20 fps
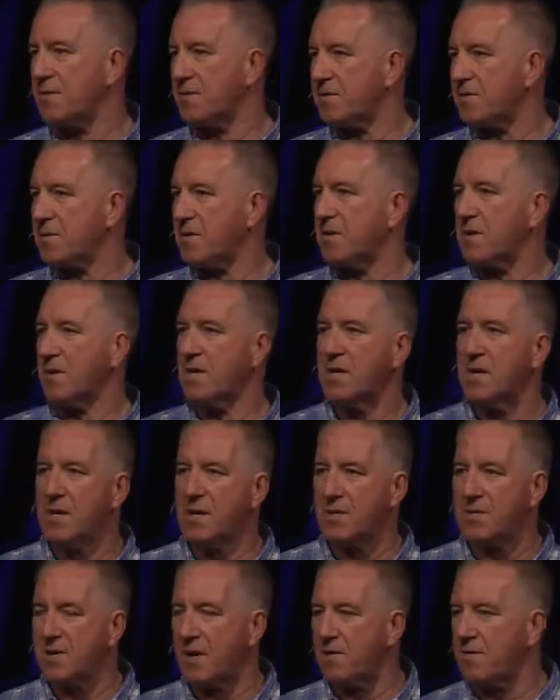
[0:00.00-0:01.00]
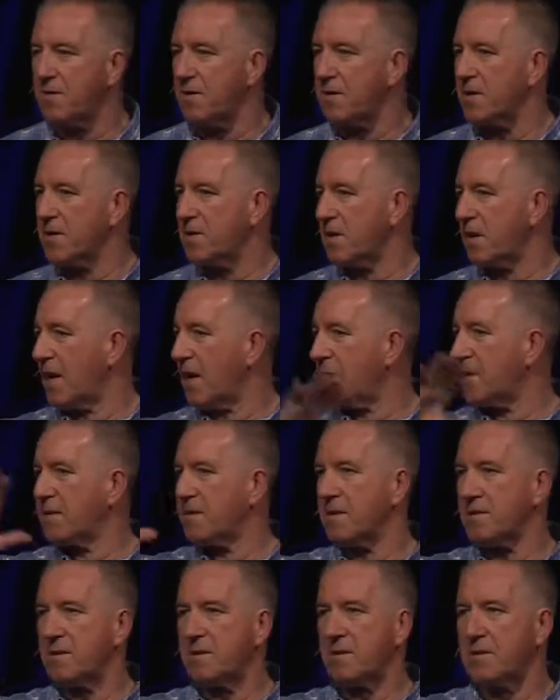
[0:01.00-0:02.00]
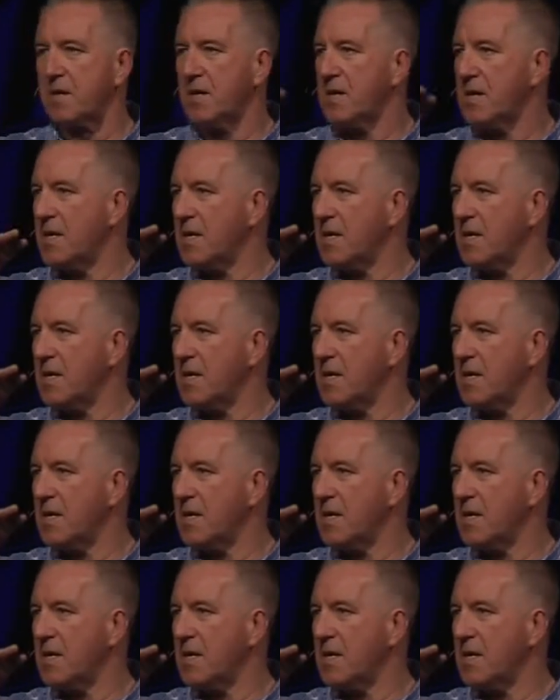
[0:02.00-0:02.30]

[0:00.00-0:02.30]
this sort of suffering, the light that